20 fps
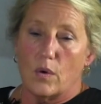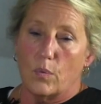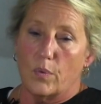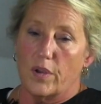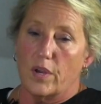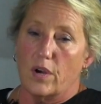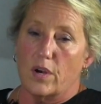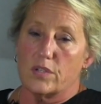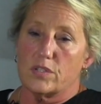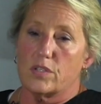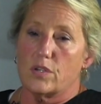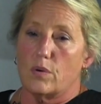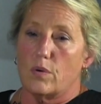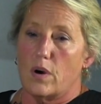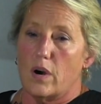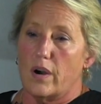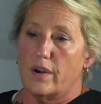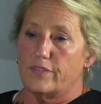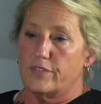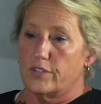We also
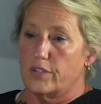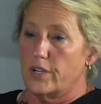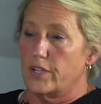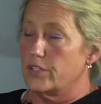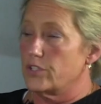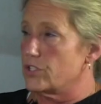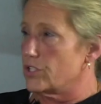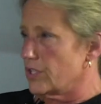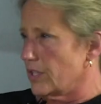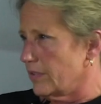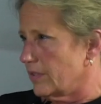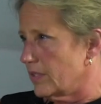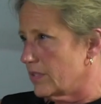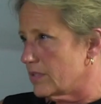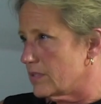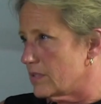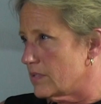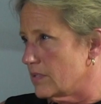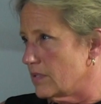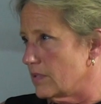offer
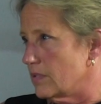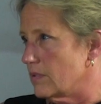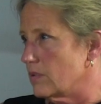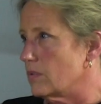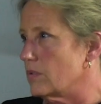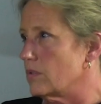insurance.